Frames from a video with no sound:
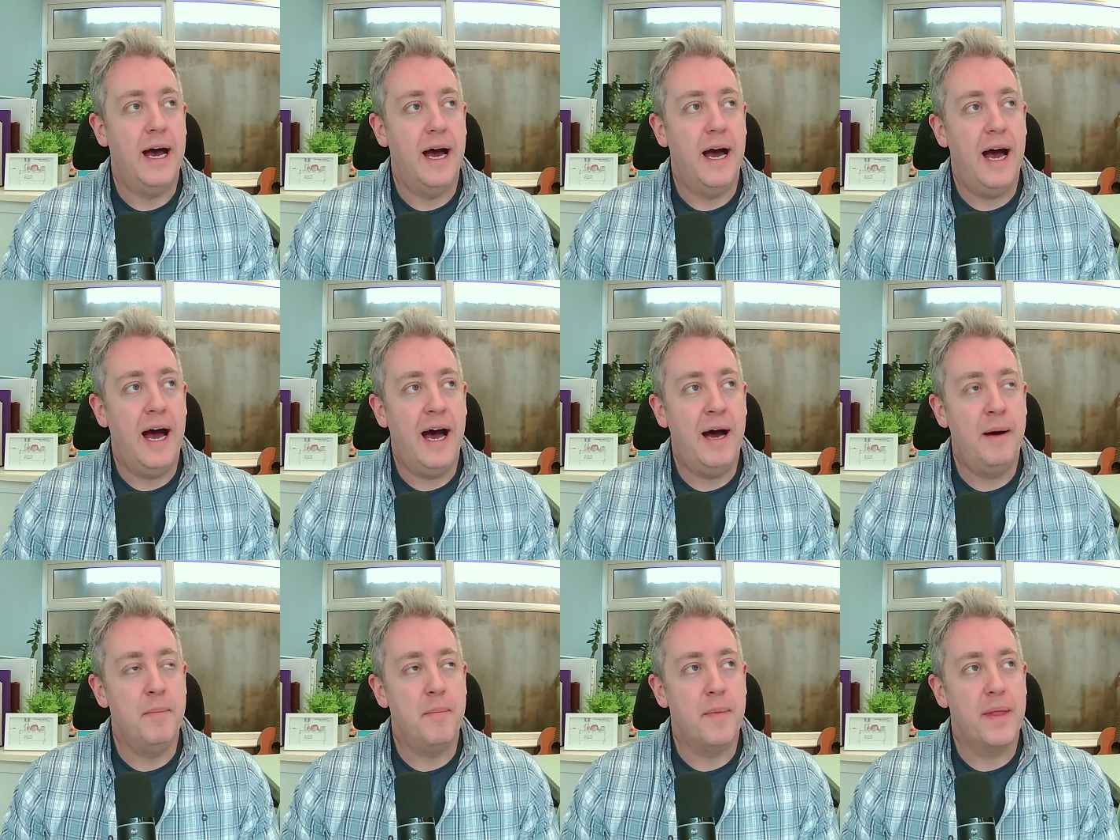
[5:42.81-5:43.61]

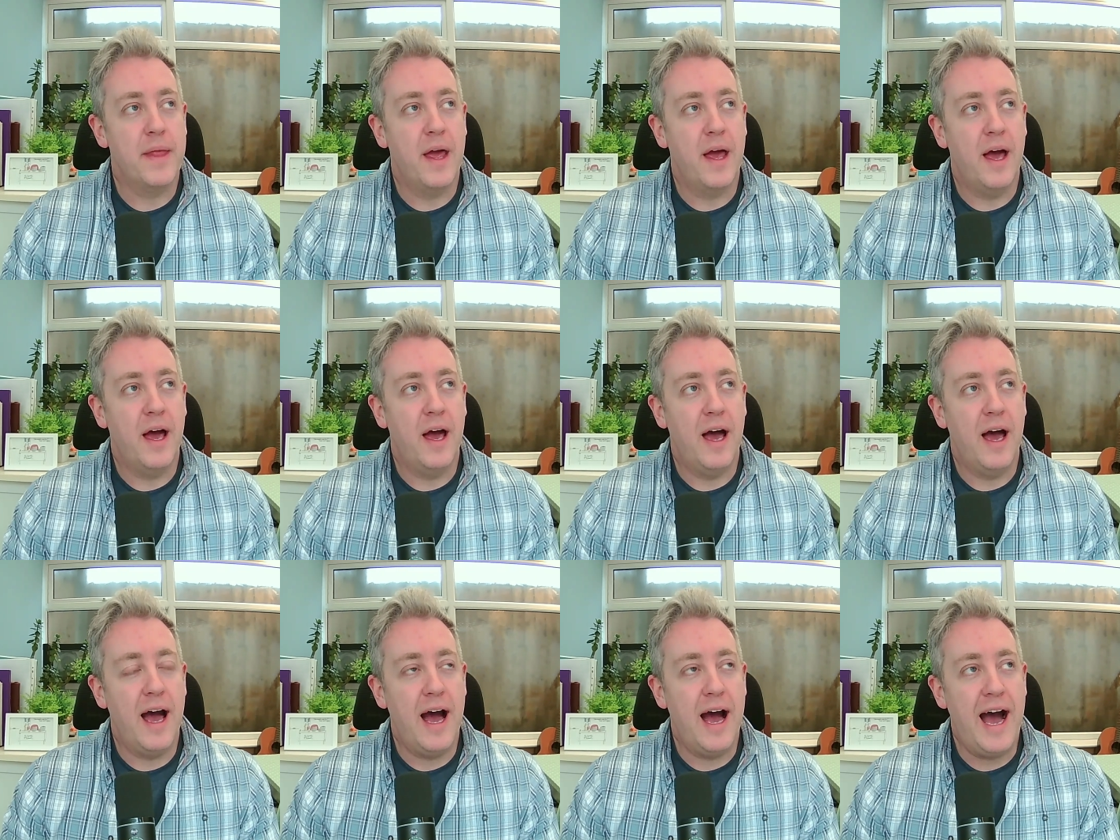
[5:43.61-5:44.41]
Um,
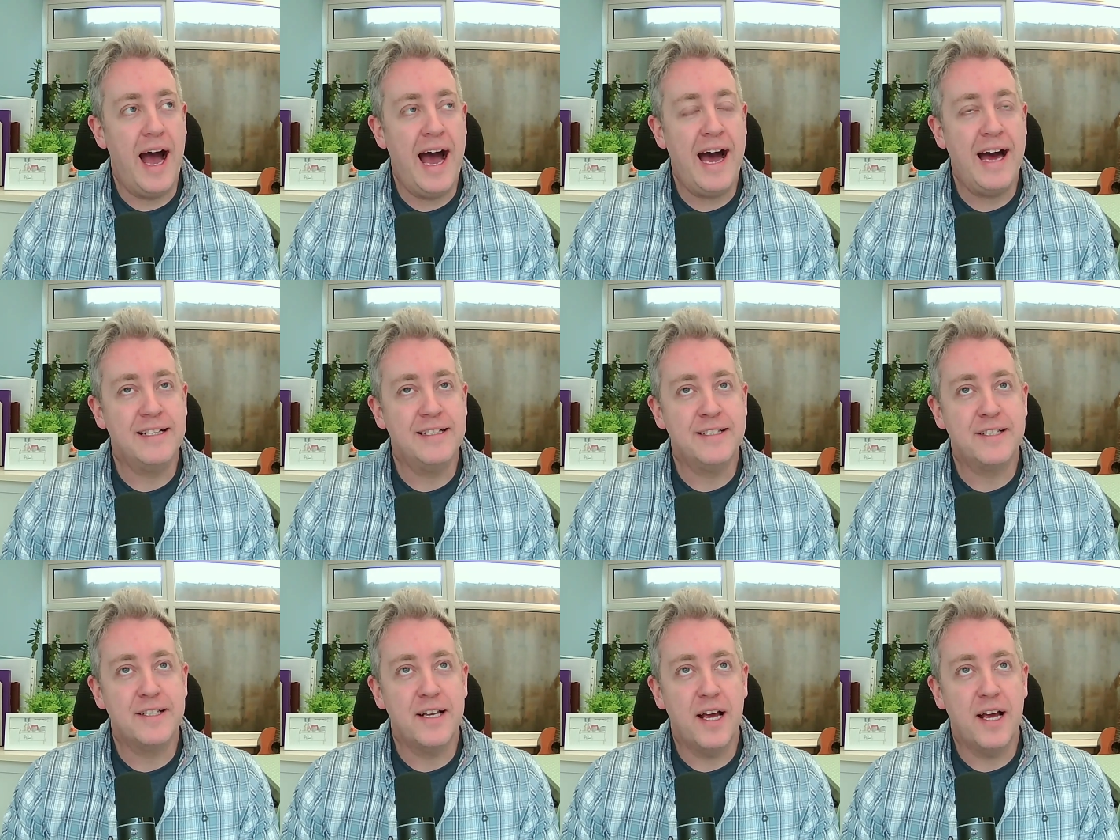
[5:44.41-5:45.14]
and